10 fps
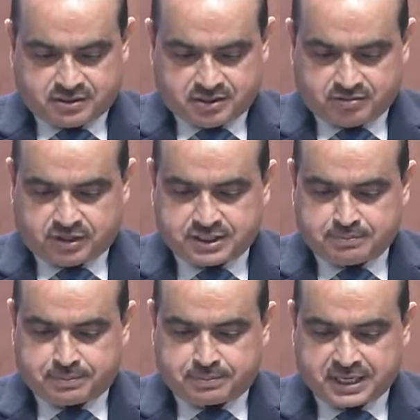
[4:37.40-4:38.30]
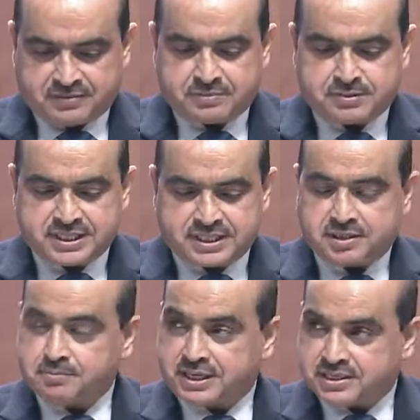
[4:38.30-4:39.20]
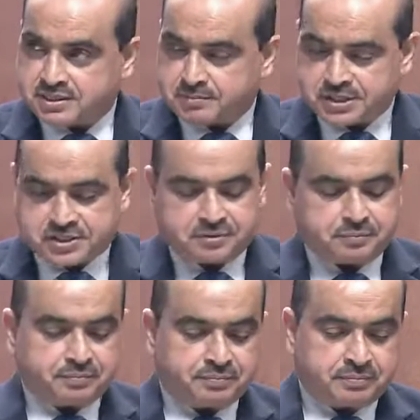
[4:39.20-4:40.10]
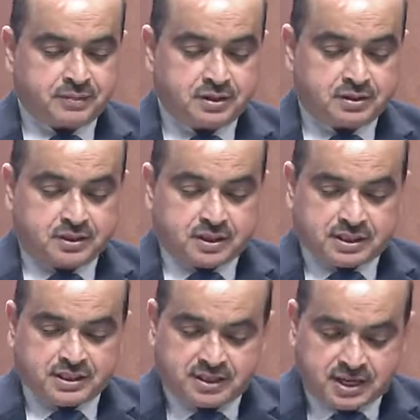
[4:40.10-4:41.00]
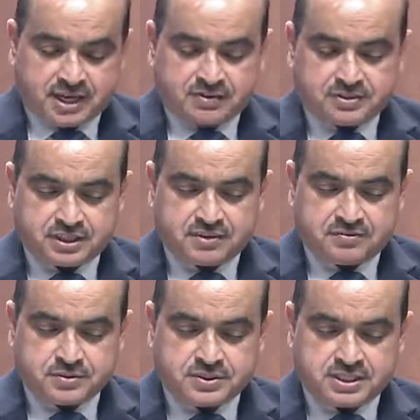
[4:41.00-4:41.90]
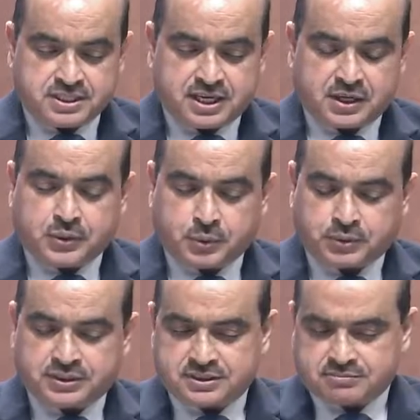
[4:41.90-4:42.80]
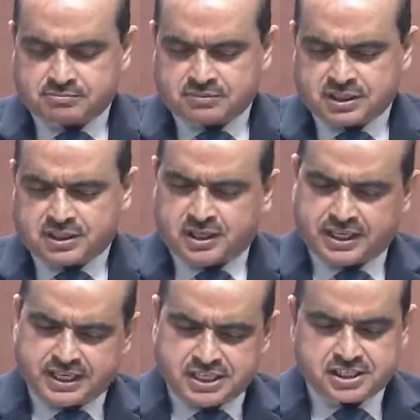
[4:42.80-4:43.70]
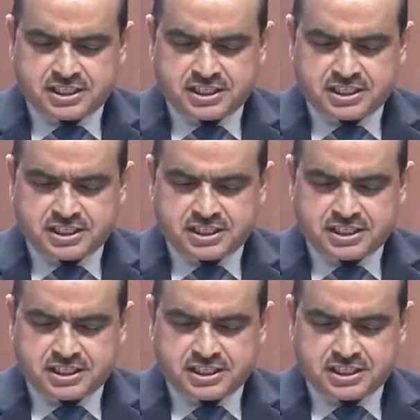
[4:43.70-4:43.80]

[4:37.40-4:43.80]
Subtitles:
for the private sector participation. Thereafter, if you see the growth, initially